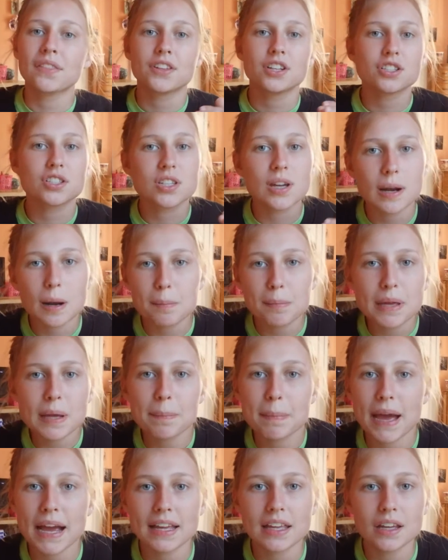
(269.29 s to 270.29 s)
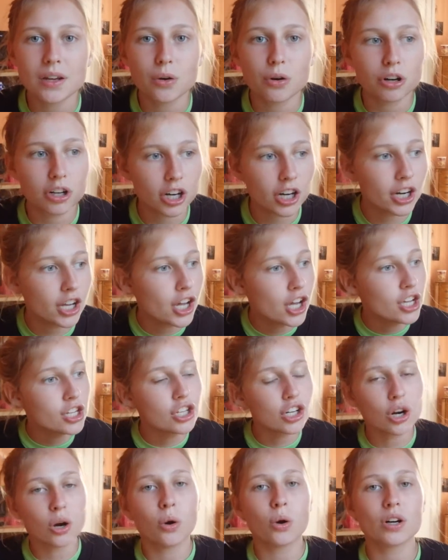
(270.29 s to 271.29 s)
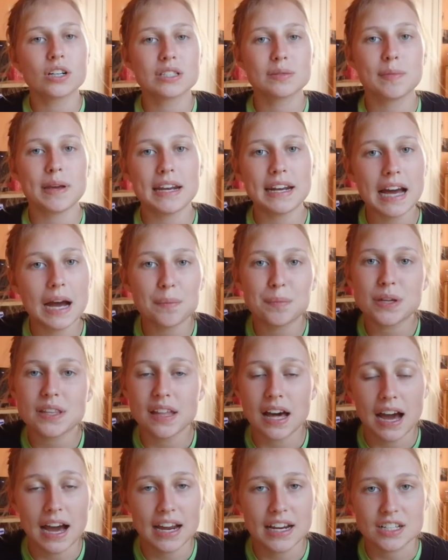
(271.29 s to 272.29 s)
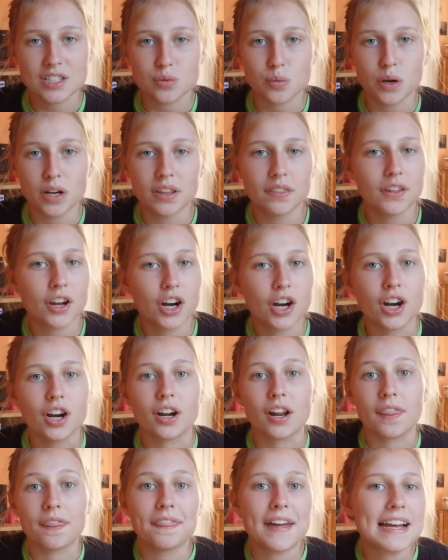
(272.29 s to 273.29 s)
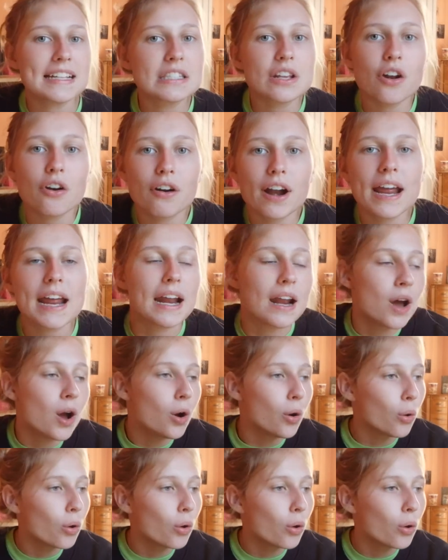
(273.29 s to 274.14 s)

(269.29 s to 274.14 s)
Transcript: There's gonna be a pecking order. Your horse may not be the highest one in the herd. That's all right.